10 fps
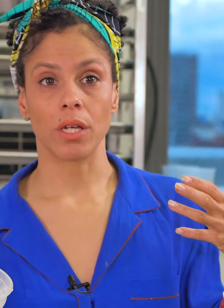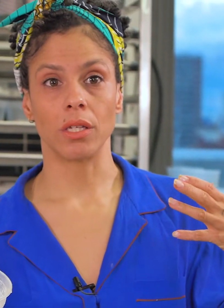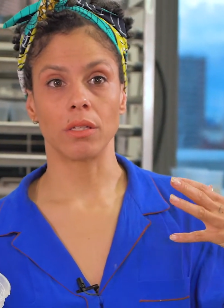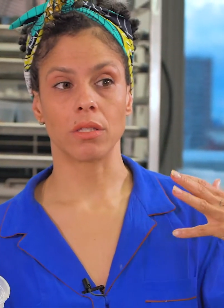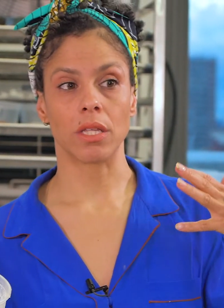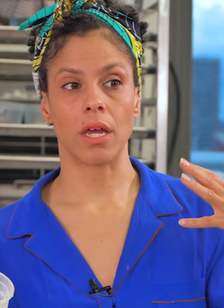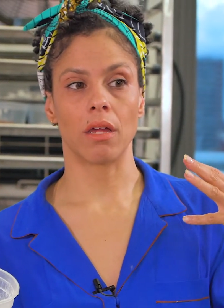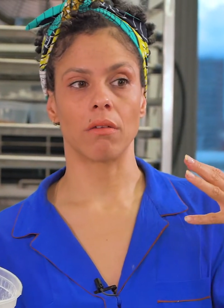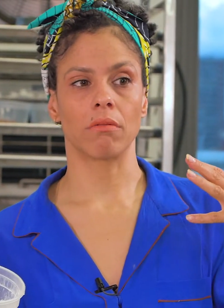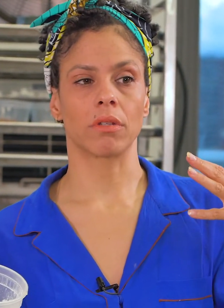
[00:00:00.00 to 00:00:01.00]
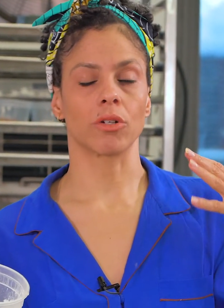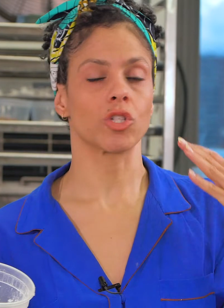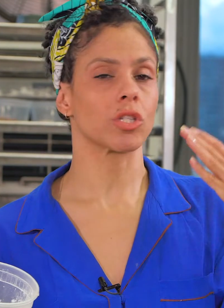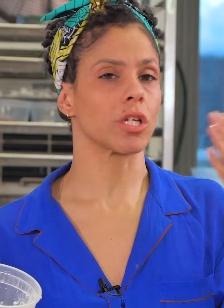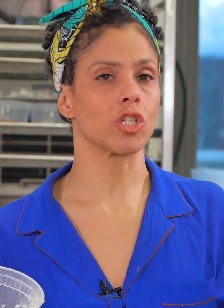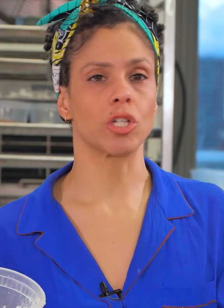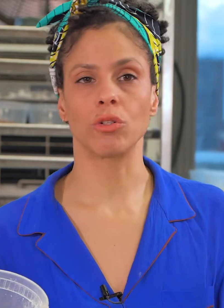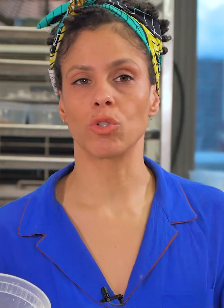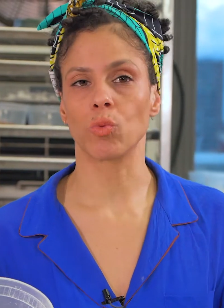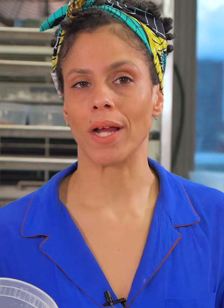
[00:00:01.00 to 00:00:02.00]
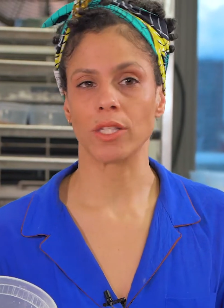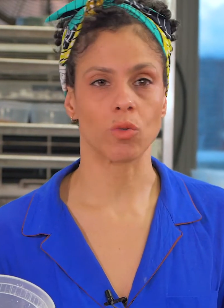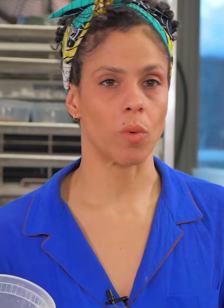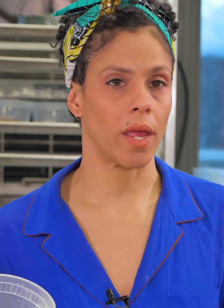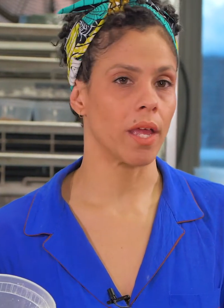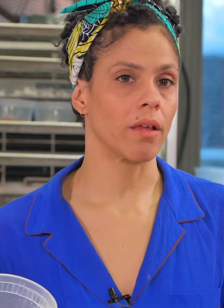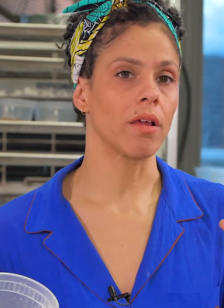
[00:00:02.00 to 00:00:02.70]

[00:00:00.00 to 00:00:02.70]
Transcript: is that there's such a huge wide swing.